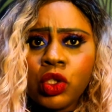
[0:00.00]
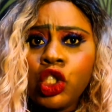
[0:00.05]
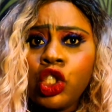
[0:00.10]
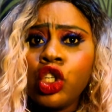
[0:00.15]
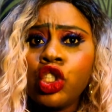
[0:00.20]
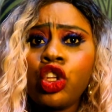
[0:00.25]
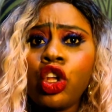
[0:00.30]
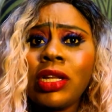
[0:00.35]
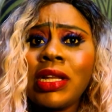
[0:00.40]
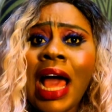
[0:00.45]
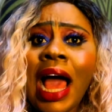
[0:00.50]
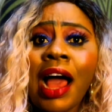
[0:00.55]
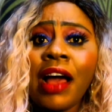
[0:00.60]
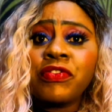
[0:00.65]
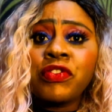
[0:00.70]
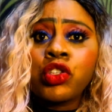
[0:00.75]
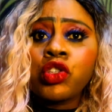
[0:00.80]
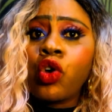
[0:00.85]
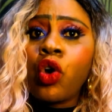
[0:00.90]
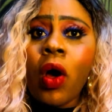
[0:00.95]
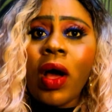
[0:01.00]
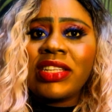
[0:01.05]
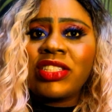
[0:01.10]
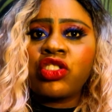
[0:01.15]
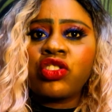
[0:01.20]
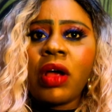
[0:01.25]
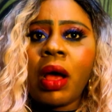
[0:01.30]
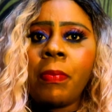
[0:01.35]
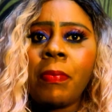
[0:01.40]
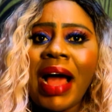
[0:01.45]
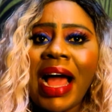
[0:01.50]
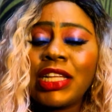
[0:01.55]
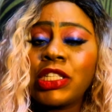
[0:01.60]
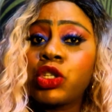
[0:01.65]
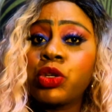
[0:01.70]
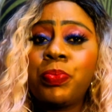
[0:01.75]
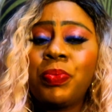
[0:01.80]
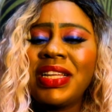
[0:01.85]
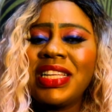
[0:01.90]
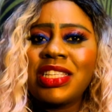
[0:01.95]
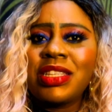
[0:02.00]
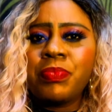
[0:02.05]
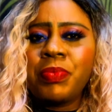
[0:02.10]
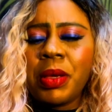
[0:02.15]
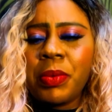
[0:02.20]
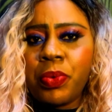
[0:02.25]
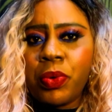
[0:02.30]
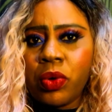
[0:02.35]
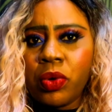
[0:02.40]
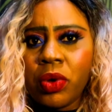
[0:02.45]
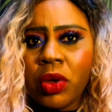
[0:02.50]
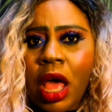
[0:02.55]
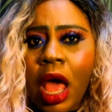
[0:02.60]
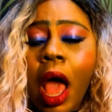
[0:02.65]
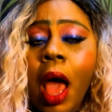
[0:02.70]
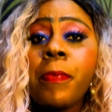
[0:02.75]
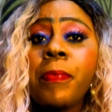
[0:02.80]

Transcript: You don't have to go extra mile to please people,